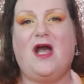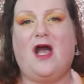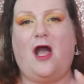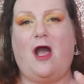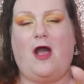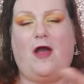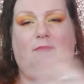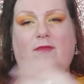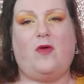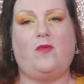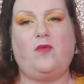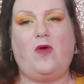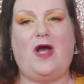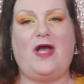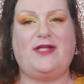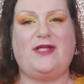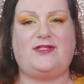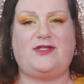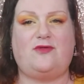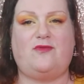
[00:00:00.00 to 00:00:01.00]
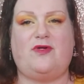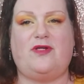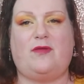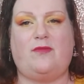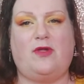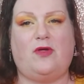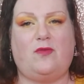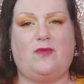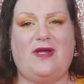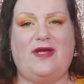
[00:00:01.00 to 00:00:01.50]
What I do when I'm
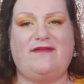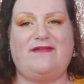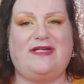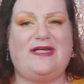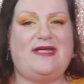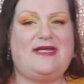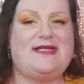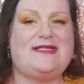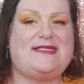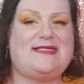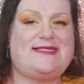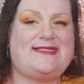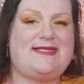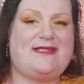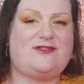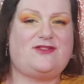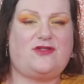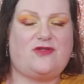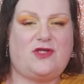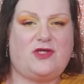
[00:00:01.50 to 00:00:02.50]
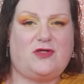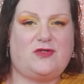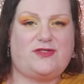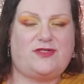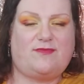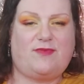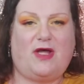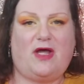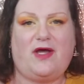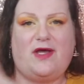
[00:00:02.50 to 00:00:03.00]
not wearing it is it sits on the altar
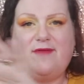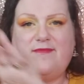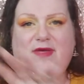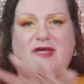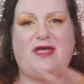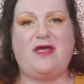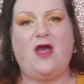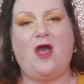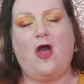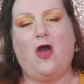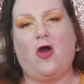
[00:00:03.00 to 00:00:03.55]
behind me